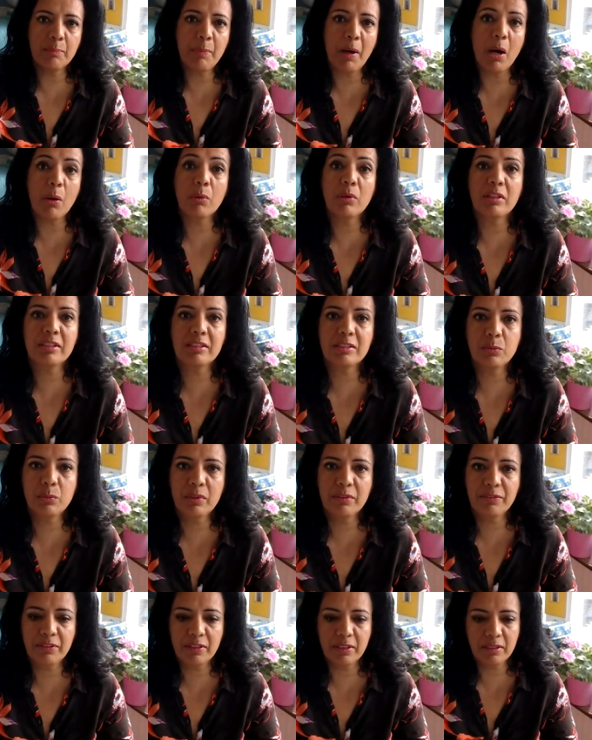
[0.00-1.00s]
powerless
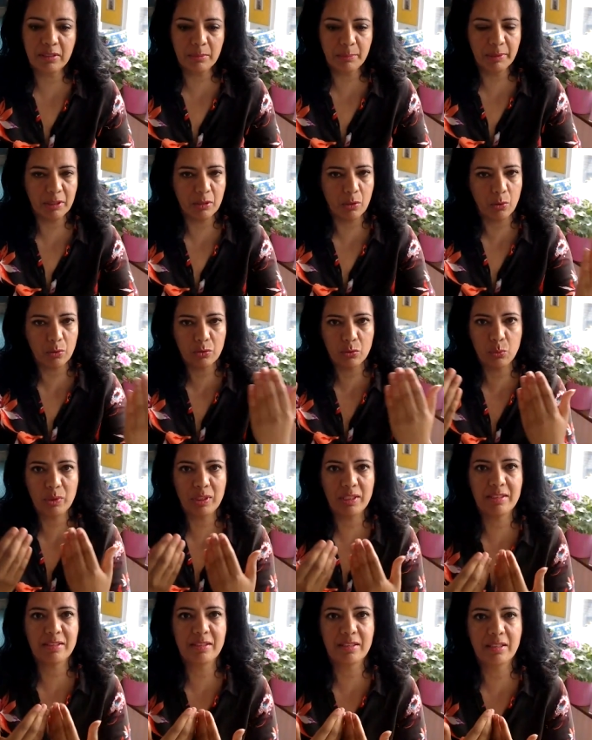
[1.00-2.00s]
we feel because
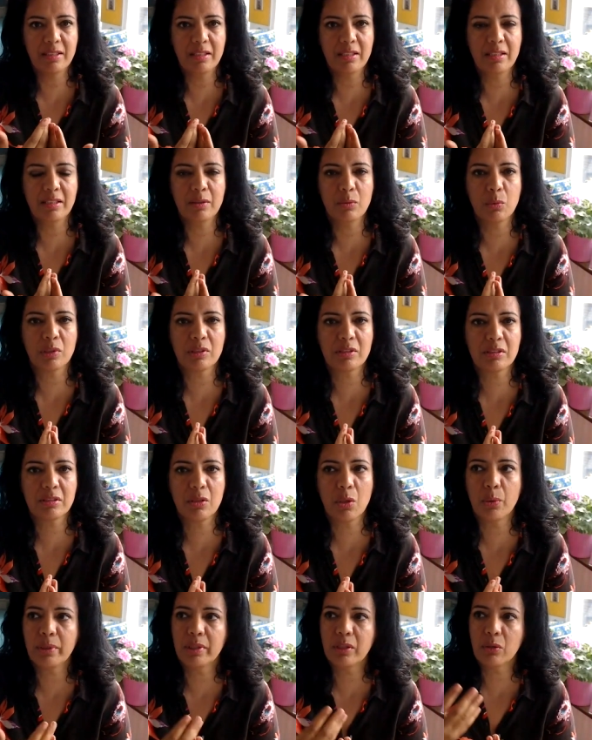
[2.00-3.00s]
we see what's
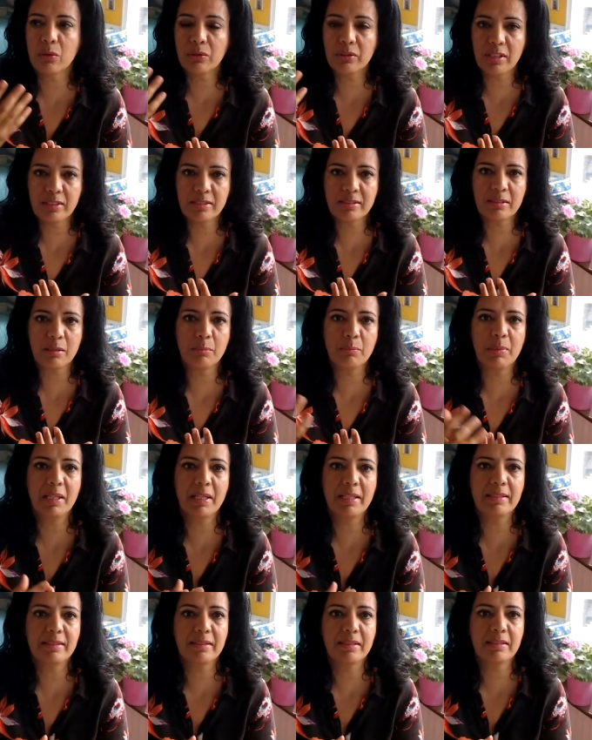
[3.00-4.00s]
going on in some
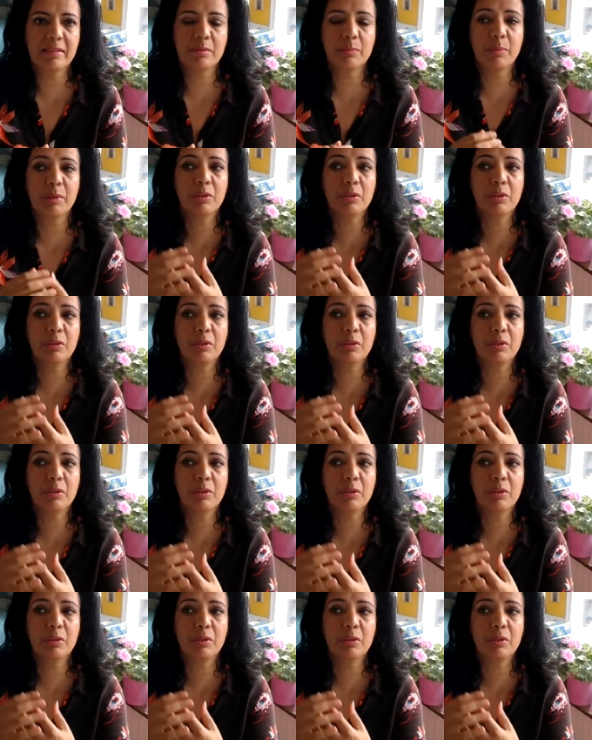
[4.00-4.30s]
places,